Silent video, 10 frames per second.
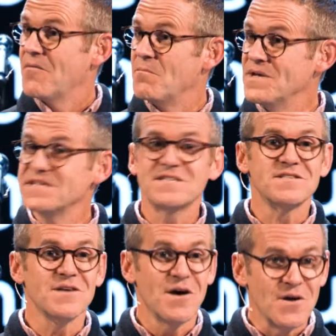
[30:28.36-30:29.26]

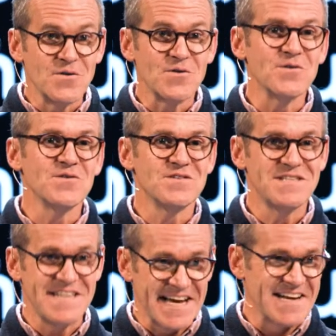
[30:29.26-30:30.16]

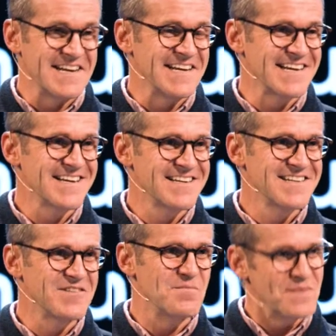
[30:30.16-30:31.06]
Misunderstanding
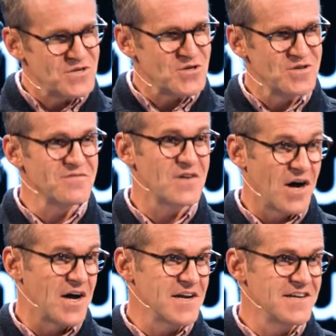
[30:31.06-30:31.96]
the mission of
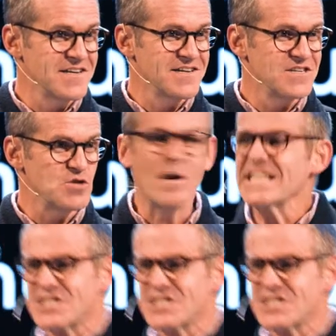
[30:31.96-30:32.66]
God. You want